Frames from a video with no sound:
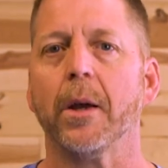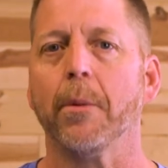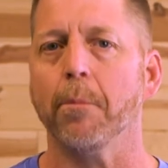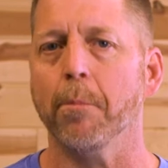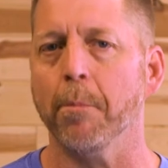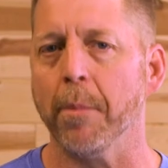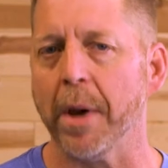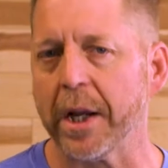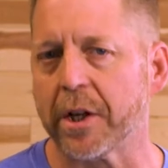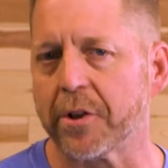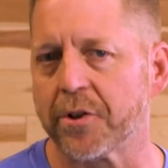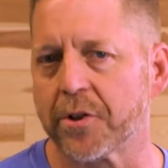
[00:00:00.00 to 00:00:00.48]

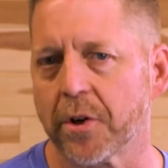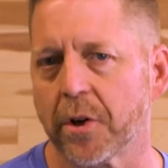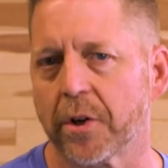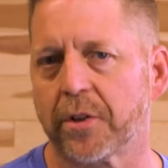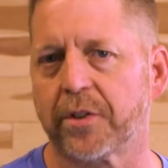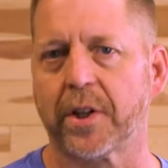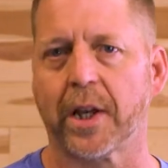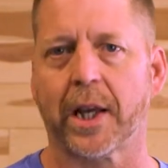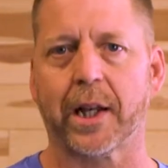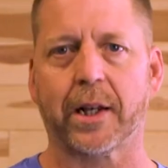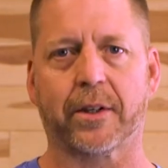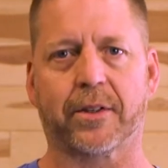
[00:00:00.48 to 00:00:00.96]
Make sure
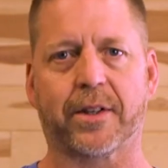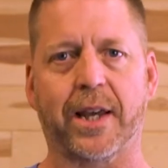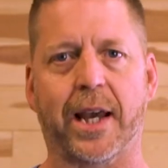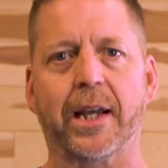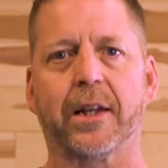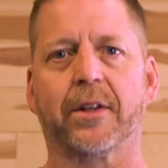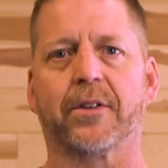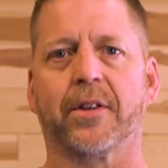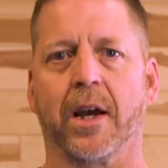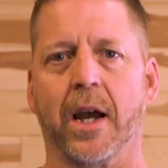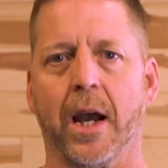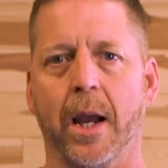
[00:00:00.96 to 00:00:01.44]
to
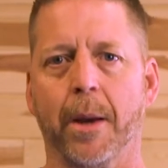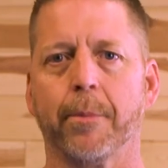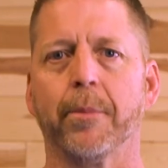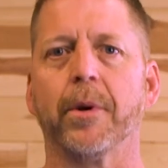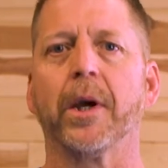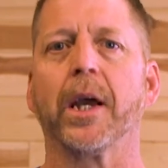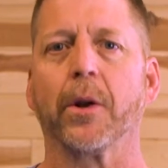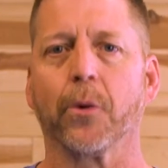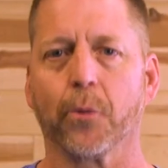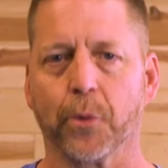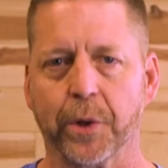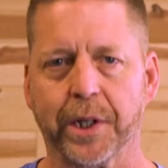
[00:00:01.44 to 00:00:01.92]
take time
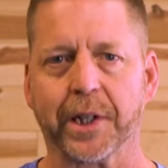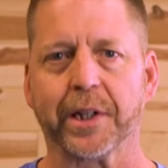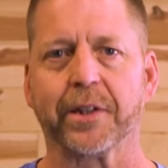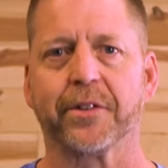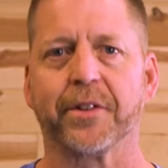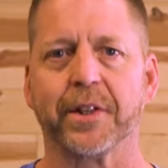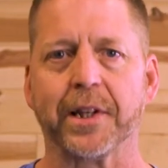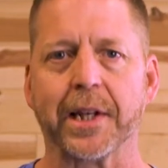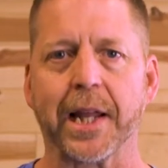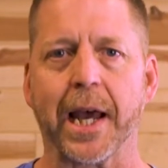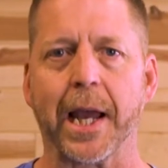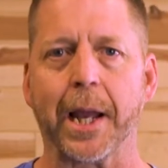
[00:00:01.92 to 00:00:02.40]
and read it
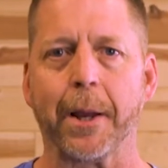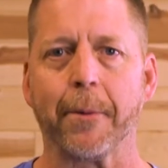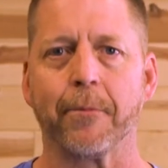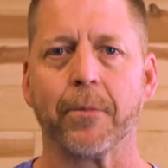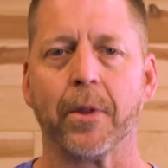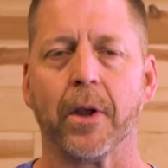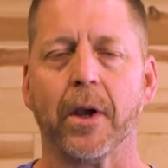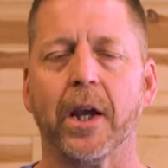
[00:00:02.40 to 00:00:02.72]
today.